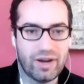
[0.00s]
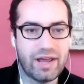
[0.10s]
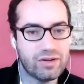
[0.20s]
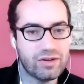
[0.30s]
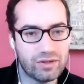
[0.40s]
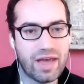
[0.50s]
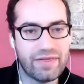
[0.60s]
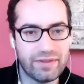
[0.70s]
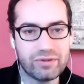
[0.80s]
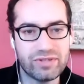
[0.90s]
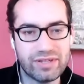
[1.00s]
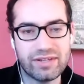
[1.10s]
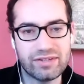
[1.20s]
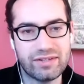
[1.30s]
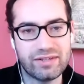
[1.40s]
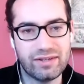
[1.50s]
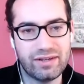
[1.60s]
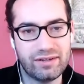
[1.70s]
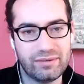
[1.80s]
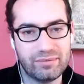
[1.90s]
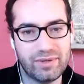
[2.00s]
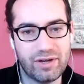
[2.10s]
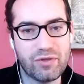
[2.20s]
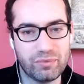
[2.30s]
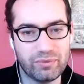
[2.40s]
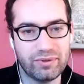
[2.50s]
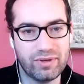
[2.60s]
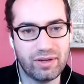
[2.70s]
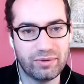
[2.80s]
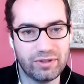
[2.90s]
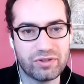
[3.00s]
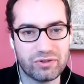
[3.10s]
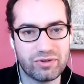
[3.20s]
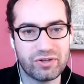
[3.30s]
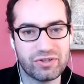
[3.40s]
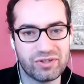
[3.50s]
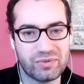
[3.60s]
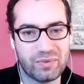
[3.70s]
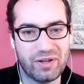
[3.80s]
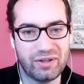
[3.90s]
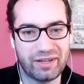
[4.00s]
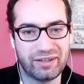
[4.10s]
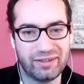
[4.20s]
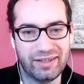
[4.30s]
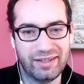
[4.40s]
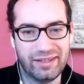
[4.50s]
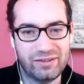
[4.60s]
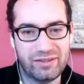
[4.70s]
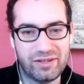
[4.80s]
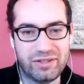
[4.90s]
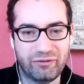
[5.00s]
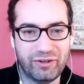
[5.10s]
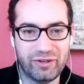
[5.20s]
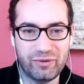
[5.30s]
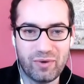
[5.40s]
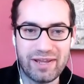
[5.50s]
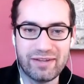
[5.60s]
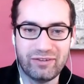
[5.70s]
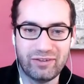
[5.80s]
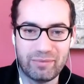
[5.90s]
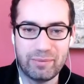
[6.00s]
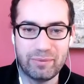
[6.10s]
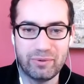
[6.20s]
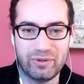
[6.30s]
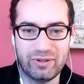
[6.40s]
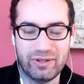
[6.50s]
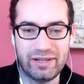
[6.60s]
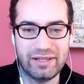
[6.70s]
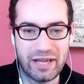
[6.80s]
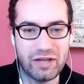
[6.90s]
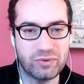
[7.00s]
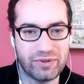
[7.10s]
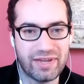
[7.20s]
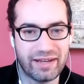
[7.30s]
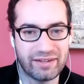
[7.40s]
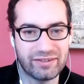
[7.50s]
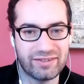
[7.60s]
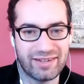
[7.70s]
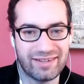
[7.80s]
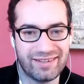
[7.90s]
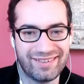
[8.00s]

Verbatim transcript: you, see, I think you see this in uh, in other uh, religious traditions as well, like the different ways that people engage with texts and